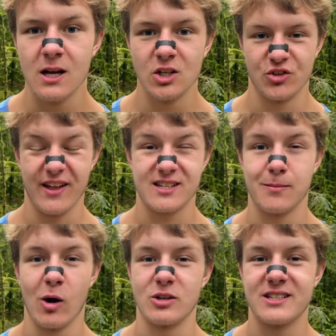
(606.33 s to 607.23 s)
So that's
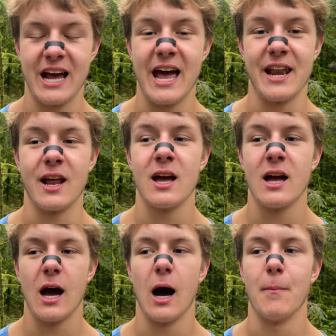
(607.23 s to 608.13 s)
about 10
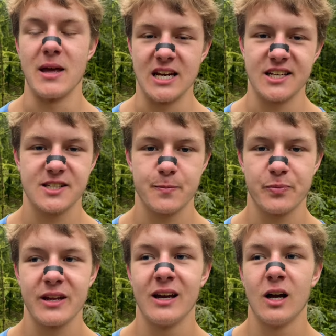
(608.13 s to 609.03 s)
a minute.
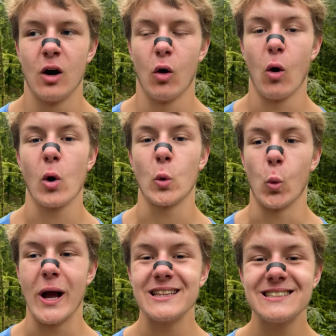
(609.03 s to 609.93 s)
On
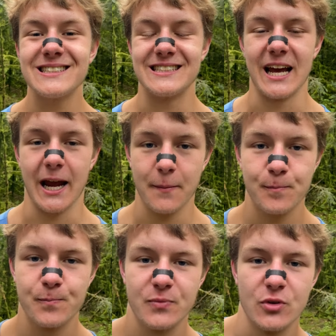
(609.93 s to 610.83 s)
Wednesday,
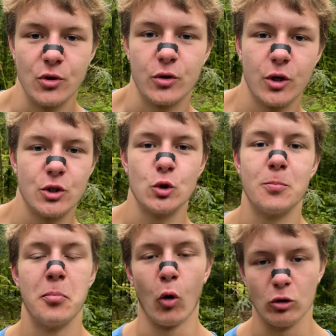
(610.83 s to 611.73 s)
you're gonna do
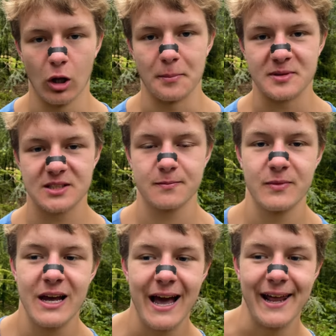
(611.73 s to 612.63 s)
pull-ups.
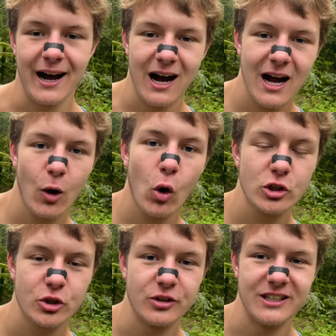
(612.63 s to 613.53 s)
And I
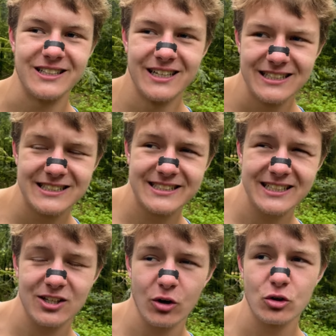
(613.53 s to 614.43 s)
also did
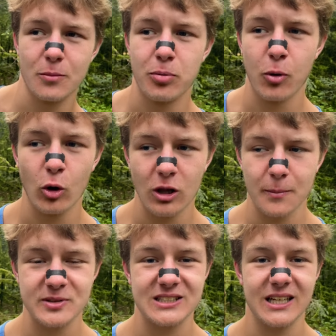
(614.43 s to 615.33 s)
600
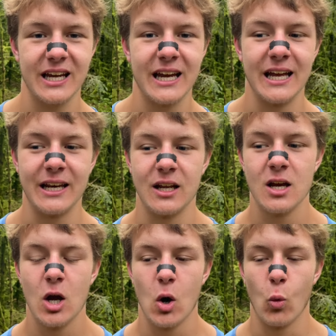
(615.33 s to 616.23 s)
pull-ups in
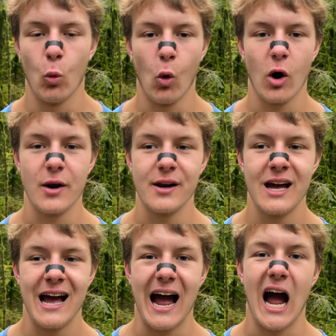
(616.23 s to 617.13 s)
1
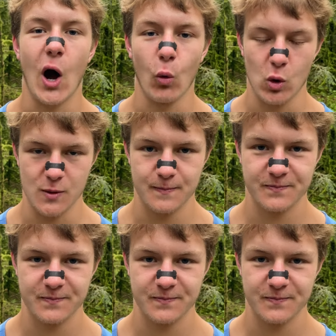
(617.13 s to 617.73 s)
hour.